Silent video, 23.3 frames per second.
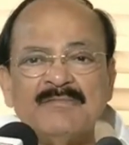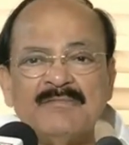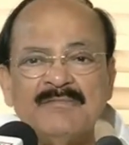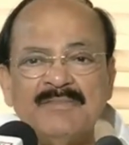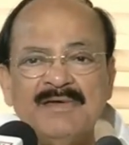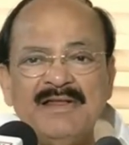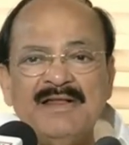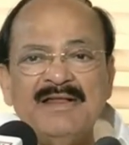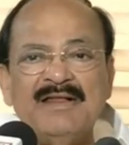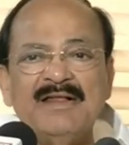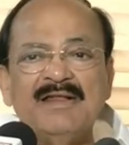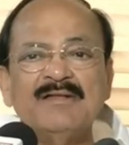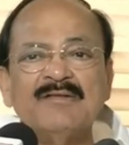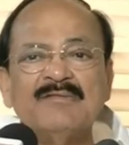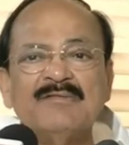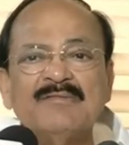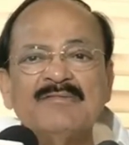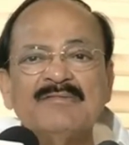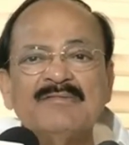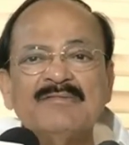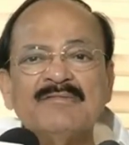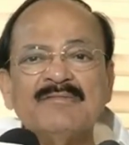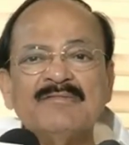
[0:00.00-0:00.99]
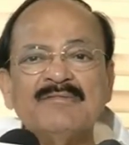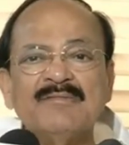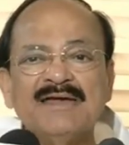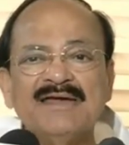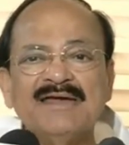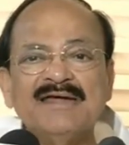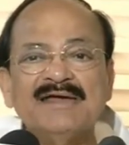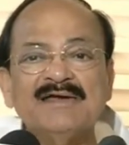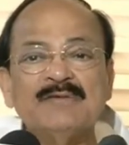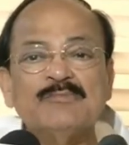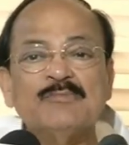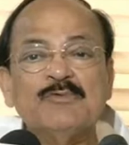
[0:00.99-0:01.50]
bill
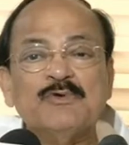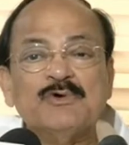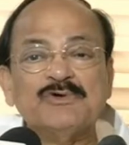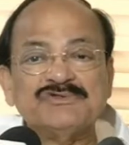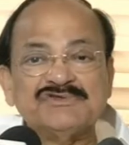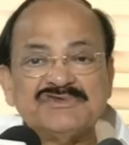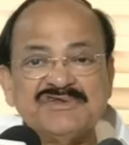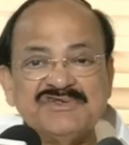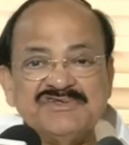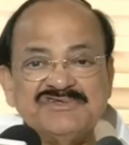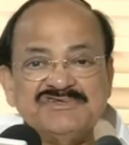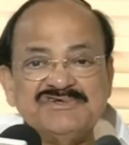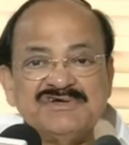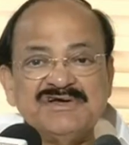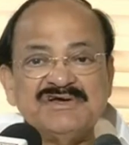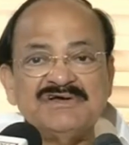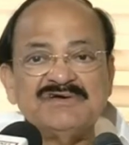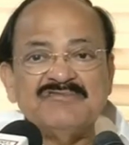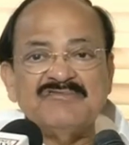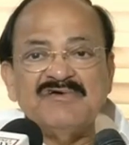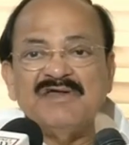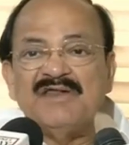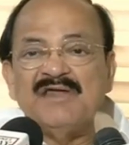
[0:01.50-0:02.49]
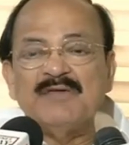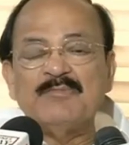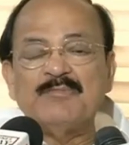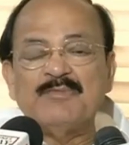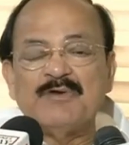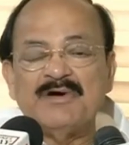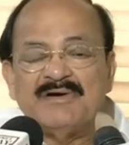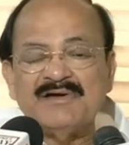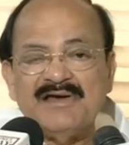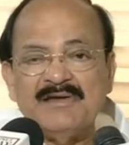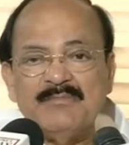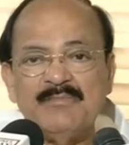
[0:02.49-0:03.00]
making it more stringent, very
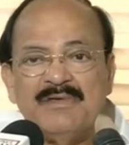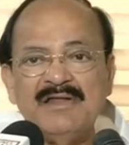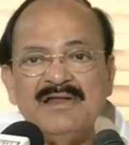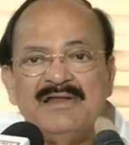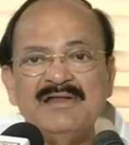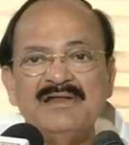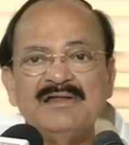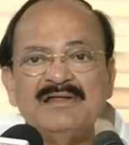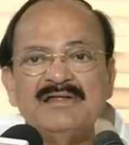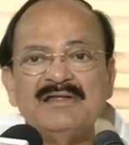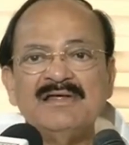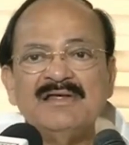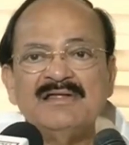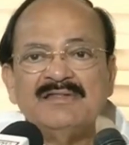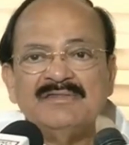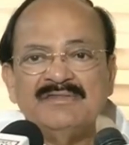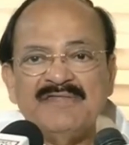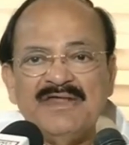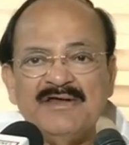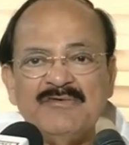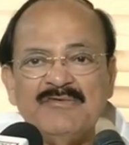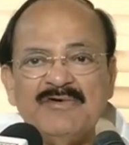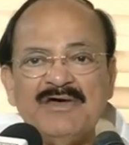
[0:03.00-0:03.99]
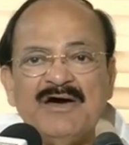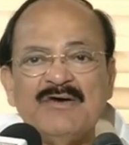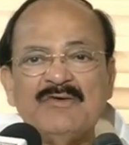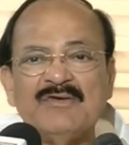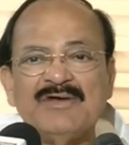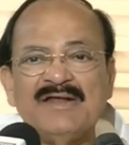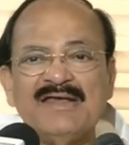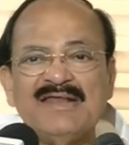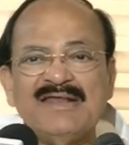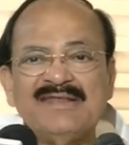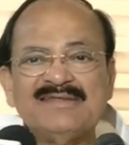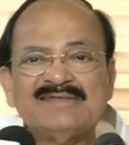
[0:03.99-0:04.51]
important bill. Then we have
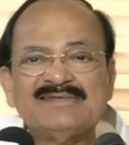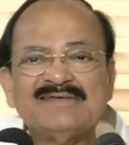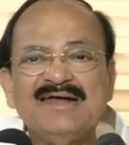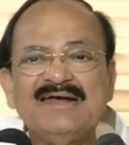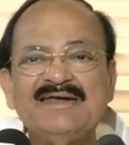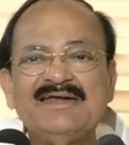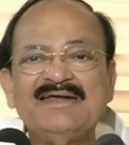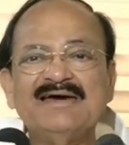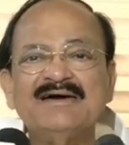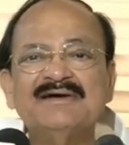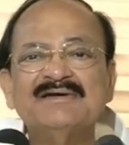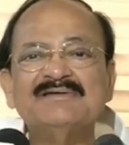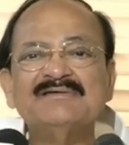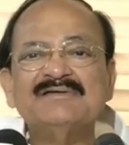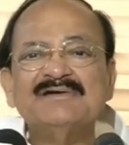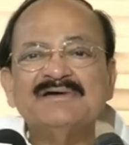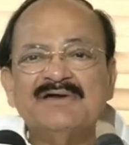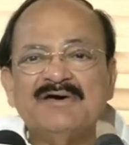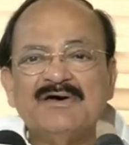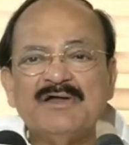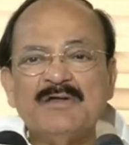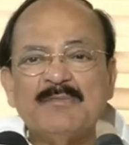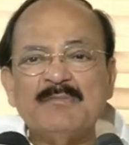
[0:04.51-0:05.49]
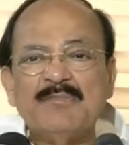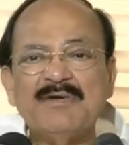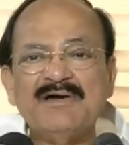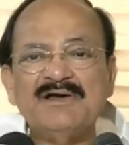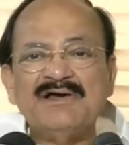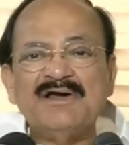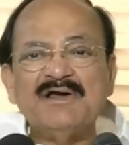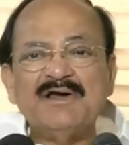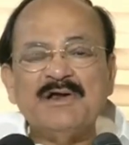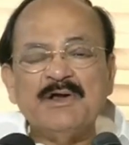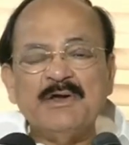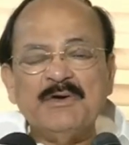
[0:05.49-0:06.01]
real estate uh, development
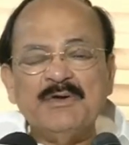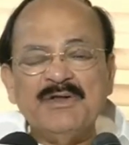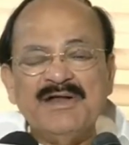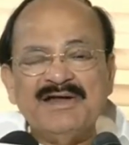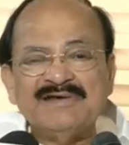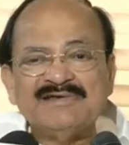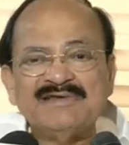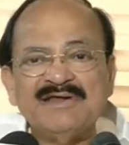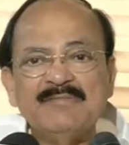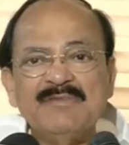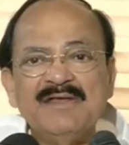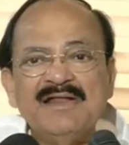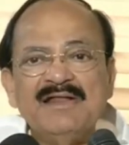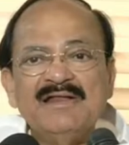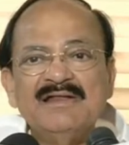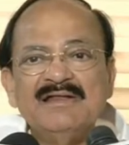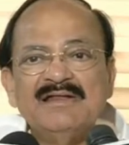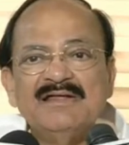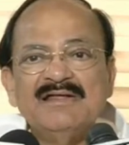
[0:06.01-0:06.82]
and regulation bill.